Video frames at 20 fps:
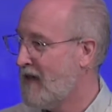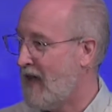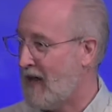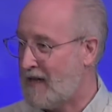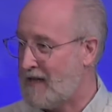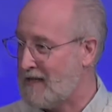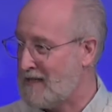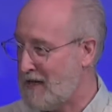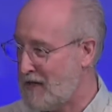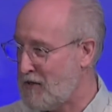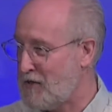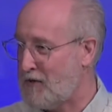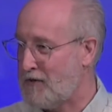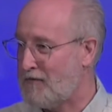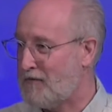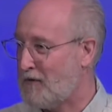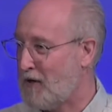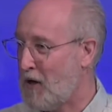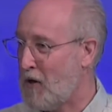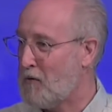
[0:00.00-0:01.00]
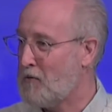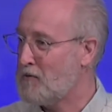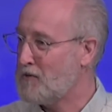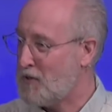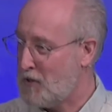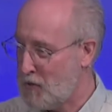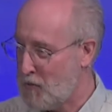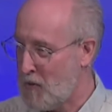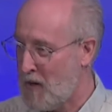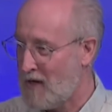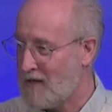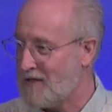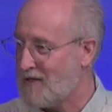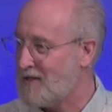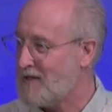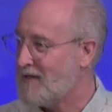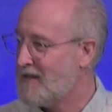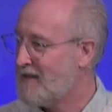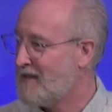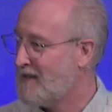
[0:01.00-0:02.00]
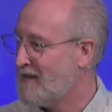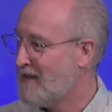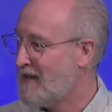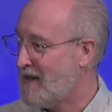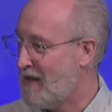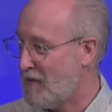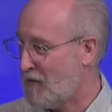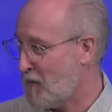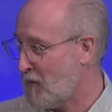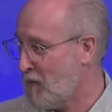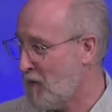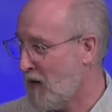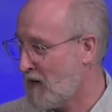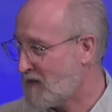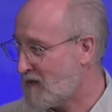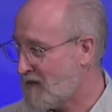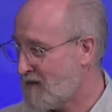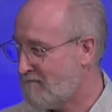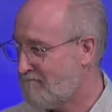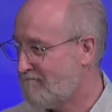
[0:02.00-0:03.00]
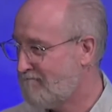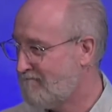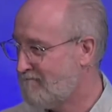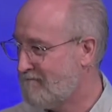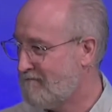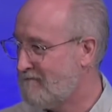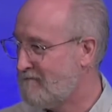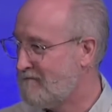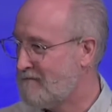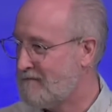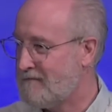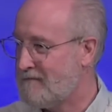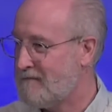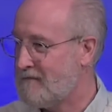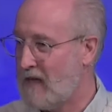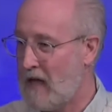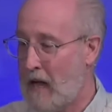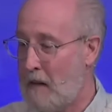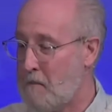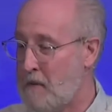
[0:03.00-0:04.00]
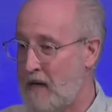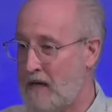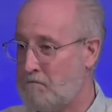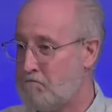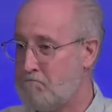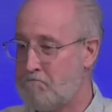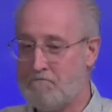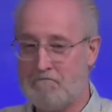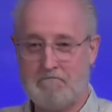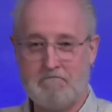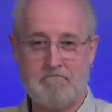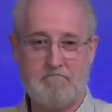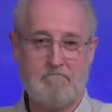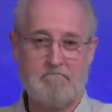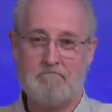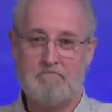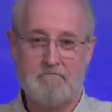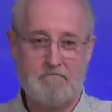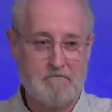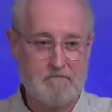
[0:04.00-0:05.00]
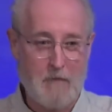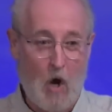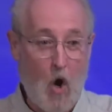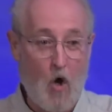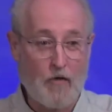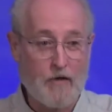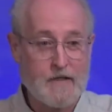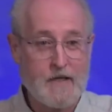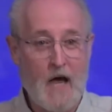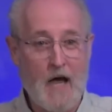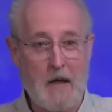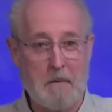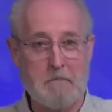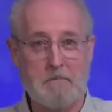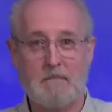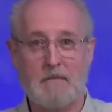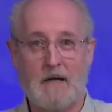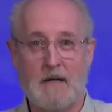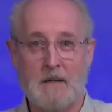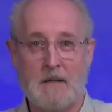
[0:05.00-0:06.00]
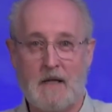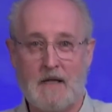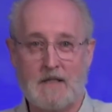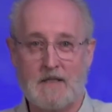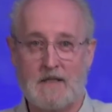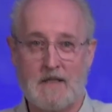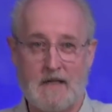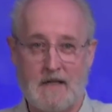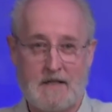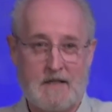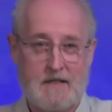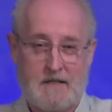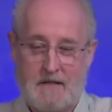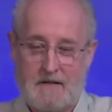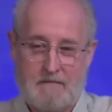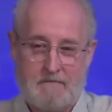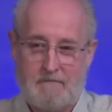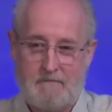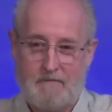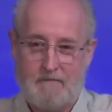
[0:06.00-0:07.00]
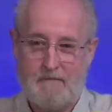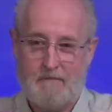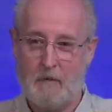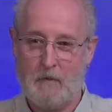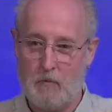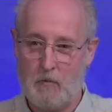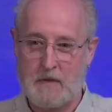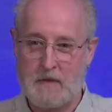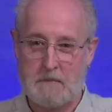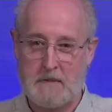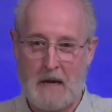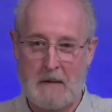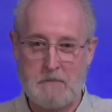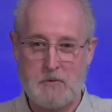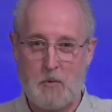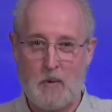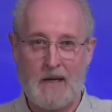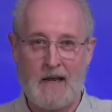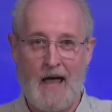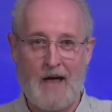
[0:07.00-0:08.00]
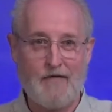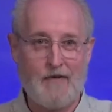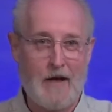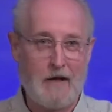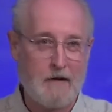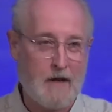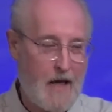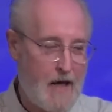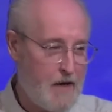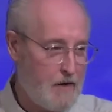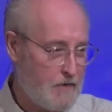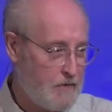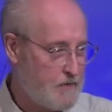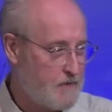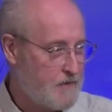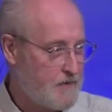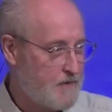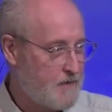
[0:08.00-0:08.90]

and continue to flow to us and through us. I mean, all the time. It's sometimes we laugh out loud.